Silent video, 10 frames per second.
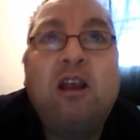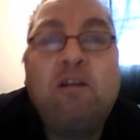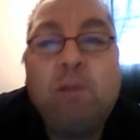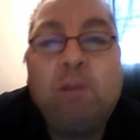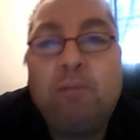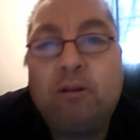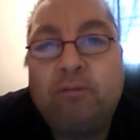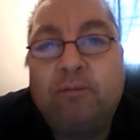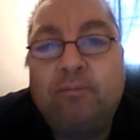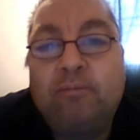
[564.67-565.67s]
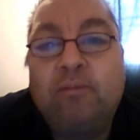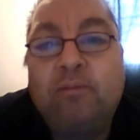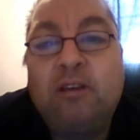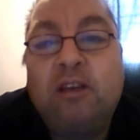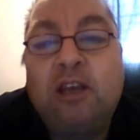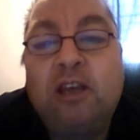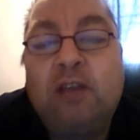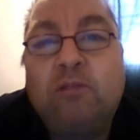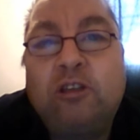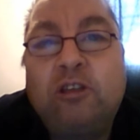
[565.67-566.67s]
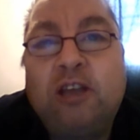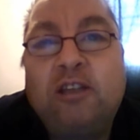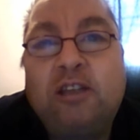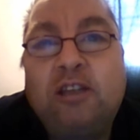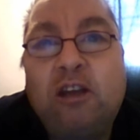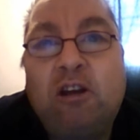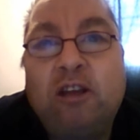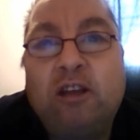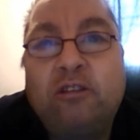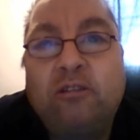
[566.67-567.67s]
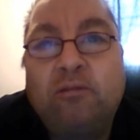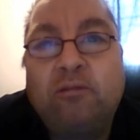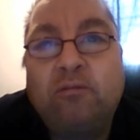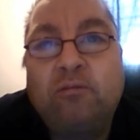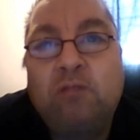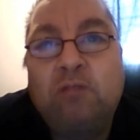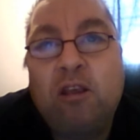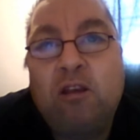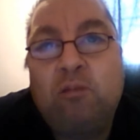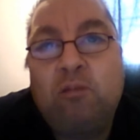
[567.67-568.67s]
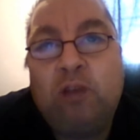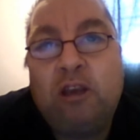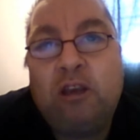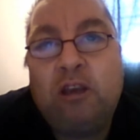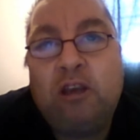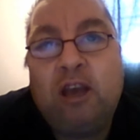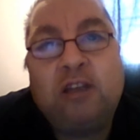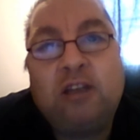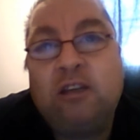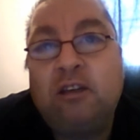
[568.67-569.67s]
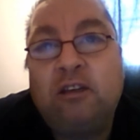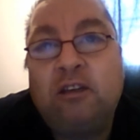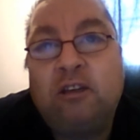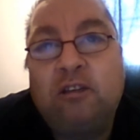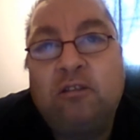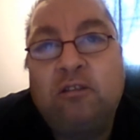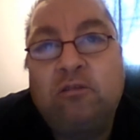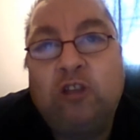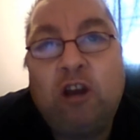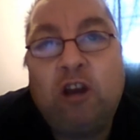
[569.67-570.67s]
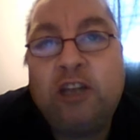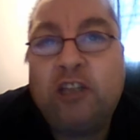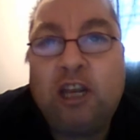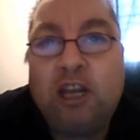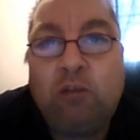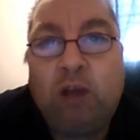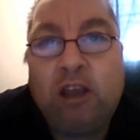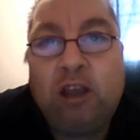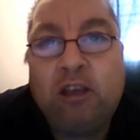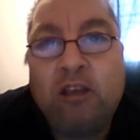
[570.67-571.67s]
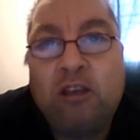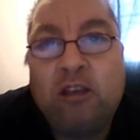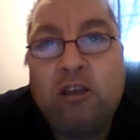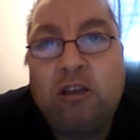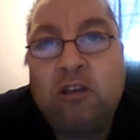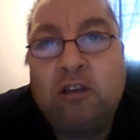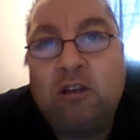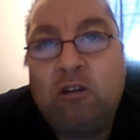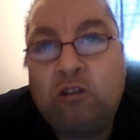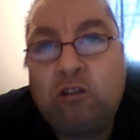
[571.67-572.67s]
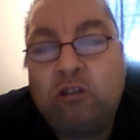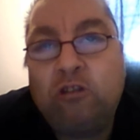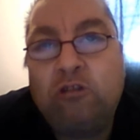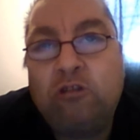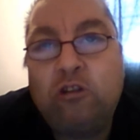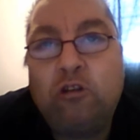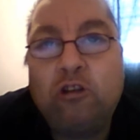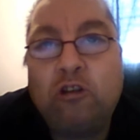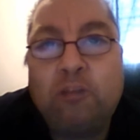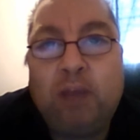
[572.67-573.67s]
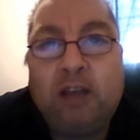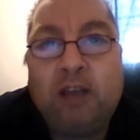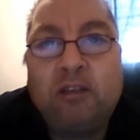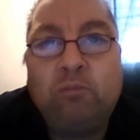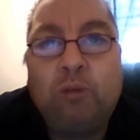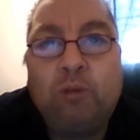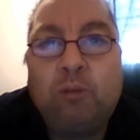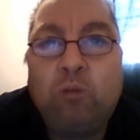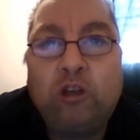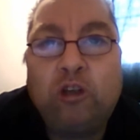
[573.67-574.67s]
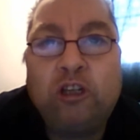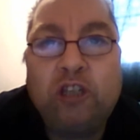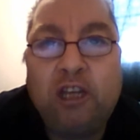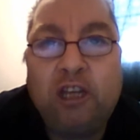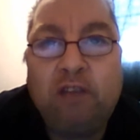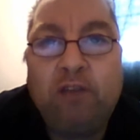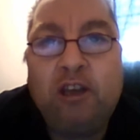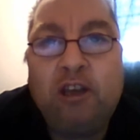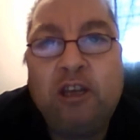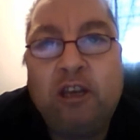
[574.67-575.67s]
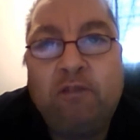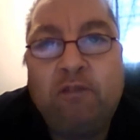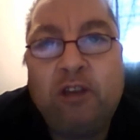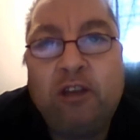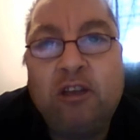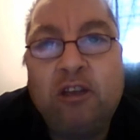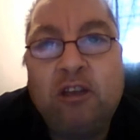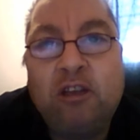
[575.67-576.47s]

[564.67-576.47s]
I remember it was a Saturday night. We had a Chinese takeaway. Oscar had just gone to bed and we'd been watching TV in the evening.